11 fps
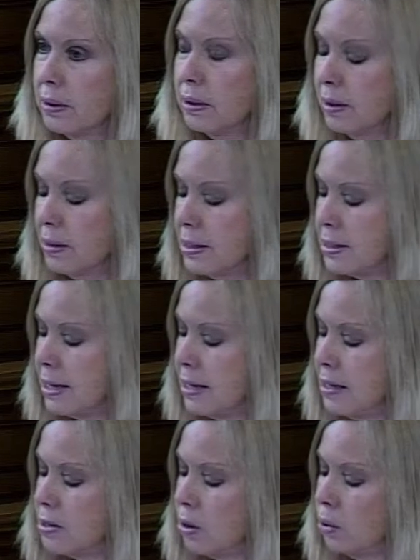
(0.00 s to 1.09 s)
"This day
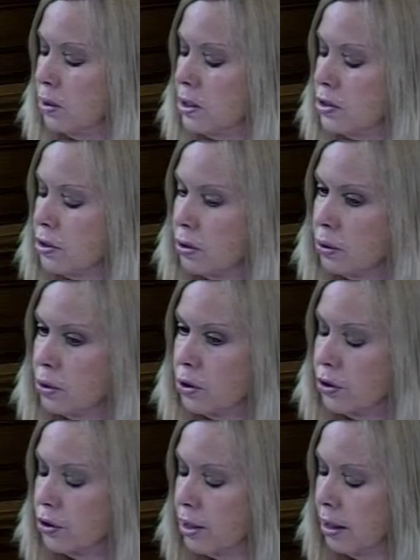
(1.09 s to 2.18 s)
is holy to the Lord
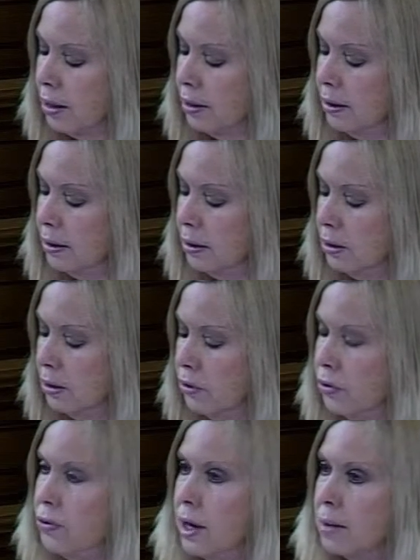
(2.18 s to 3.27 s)
your God.
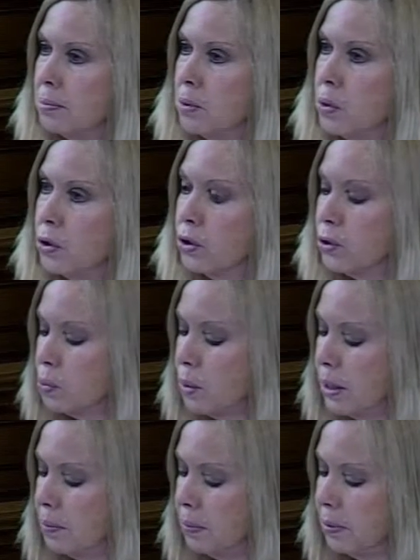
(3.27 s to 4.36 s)
Do not mourn or
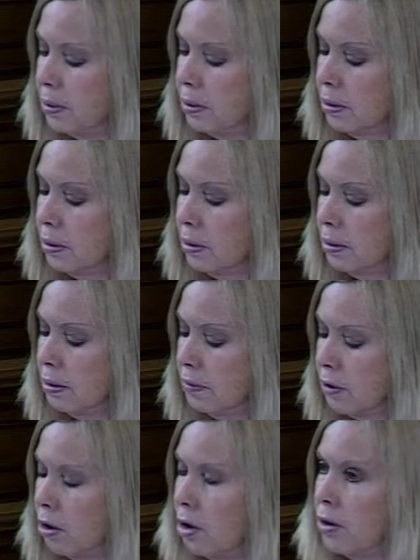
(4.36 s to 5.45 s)
weep." For
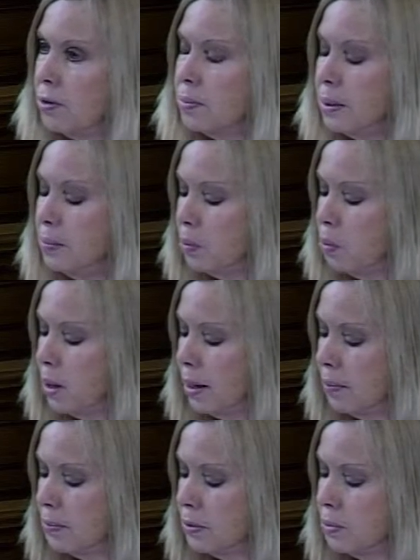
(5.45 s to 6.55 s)
all the people
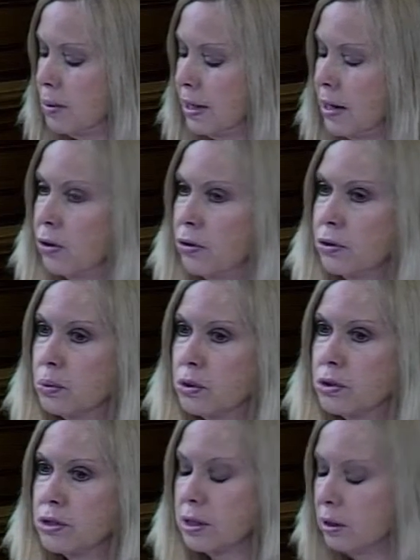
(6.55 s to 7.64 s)
wept when they heard the
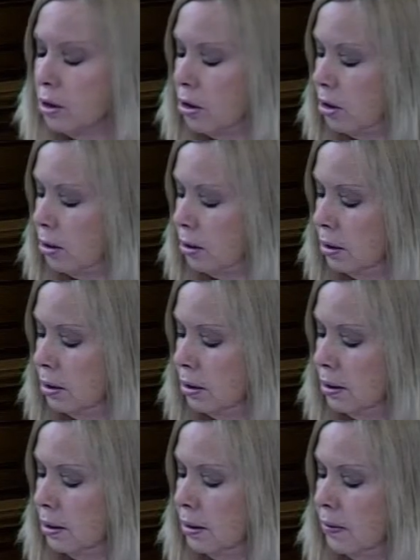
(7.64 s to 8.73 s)
words of the law.
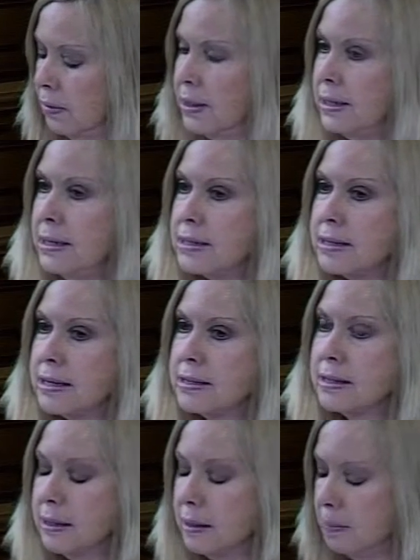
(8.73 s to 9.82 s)
Then he said to
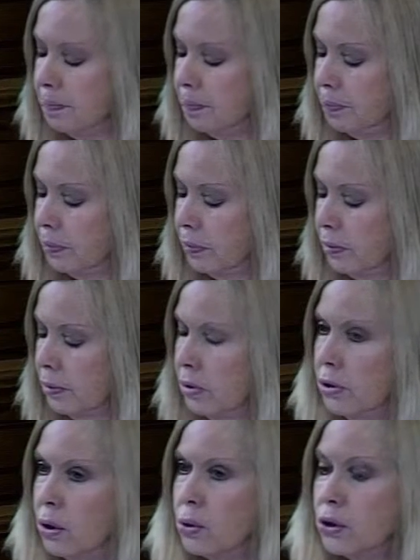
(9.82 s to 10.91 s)
them,
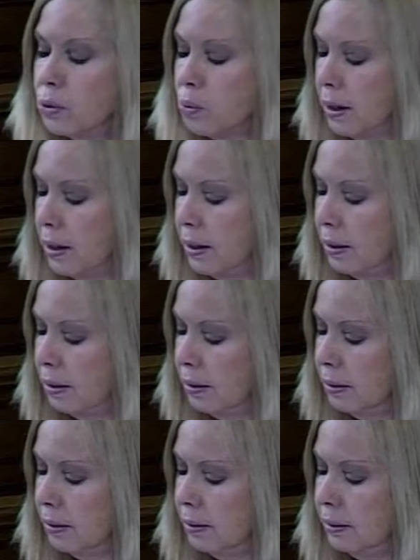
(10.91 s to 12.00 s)
"Go your way,
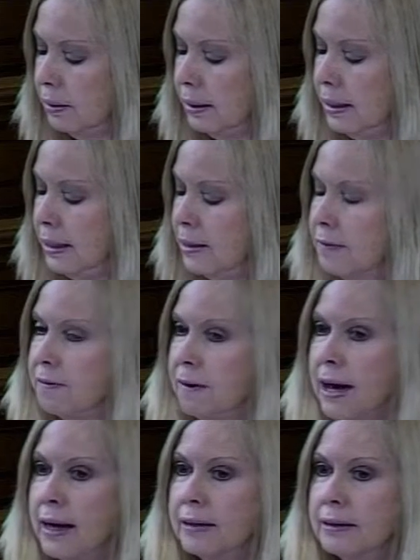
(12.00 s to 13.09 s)
eat the
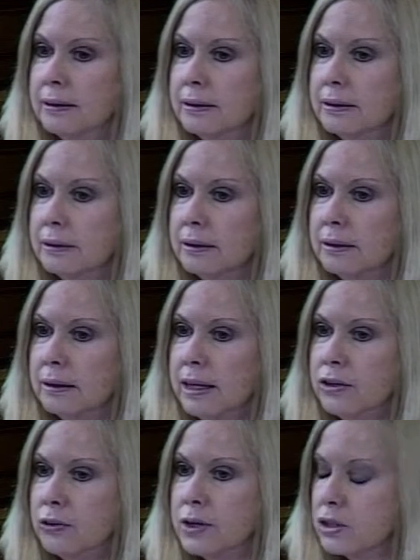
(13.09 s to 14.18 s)
fat, and
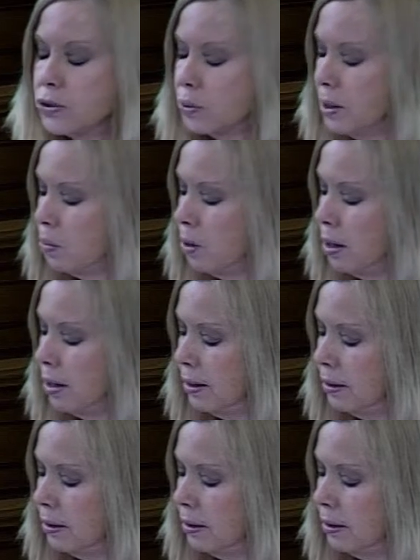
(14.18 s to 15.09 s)
drink sweet wine,